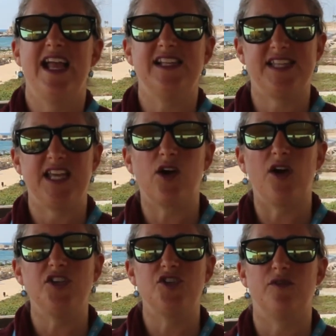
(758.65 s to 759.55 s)
is he
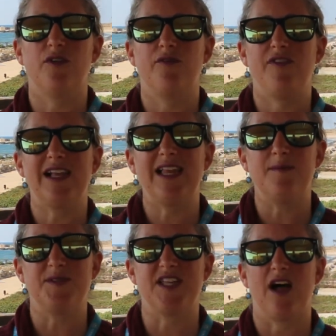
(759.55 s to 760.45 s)
going to reveal
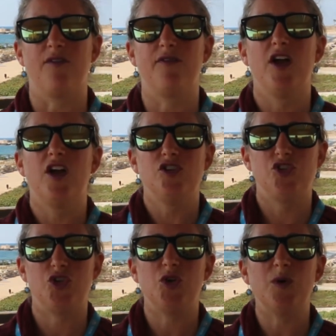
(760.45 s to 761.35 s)
himself
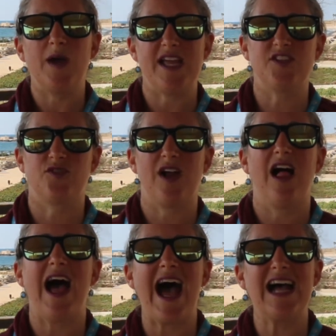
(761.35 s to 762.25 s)
to Israel
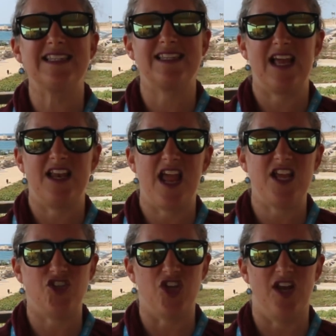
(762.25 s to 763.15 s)
as a
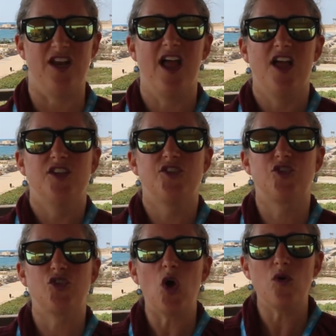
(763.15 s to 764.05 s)
nation,
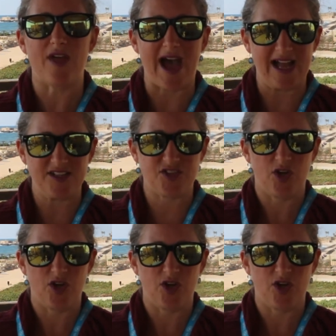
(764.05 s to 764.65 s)
so that